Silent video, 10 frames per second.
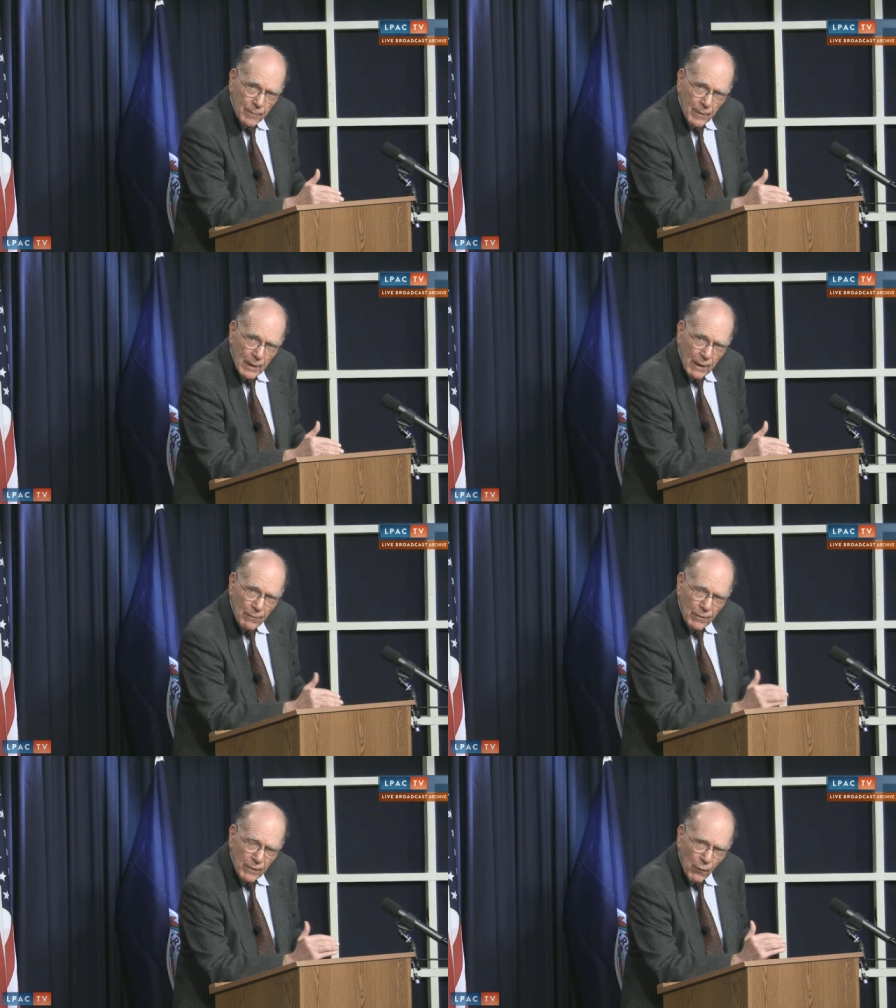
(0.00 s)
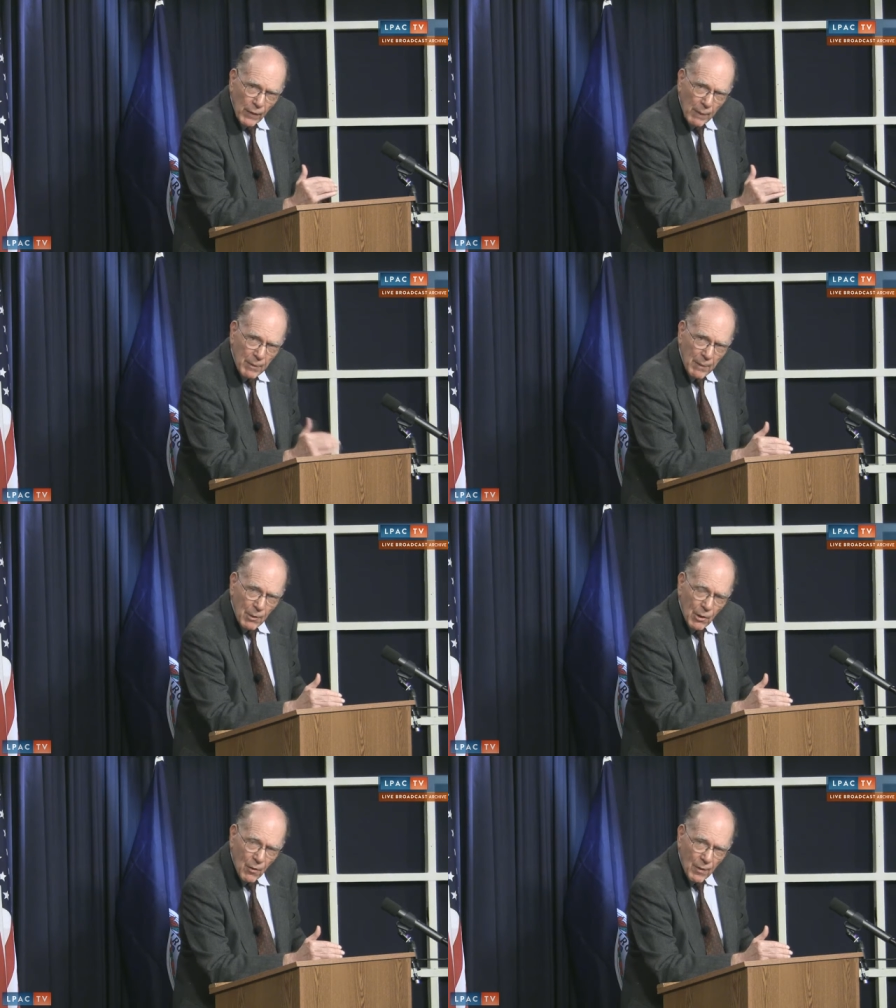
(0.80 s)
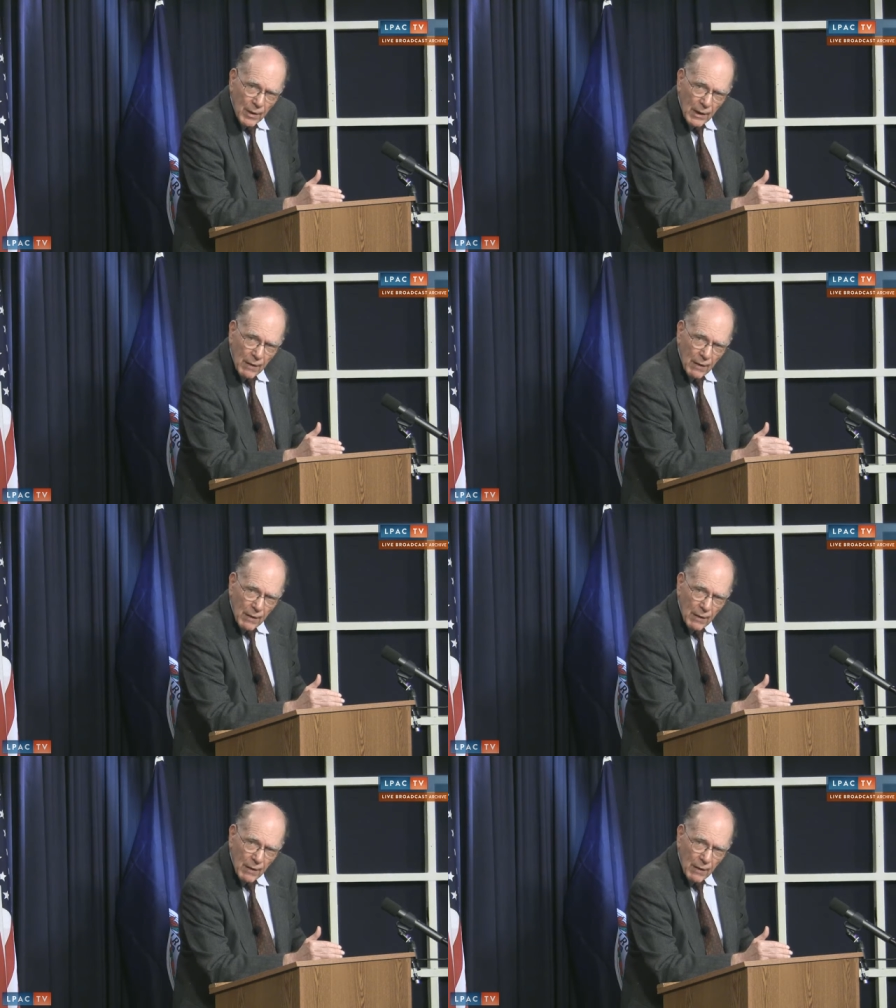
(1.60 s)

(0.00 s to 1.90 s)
even though they be a minority,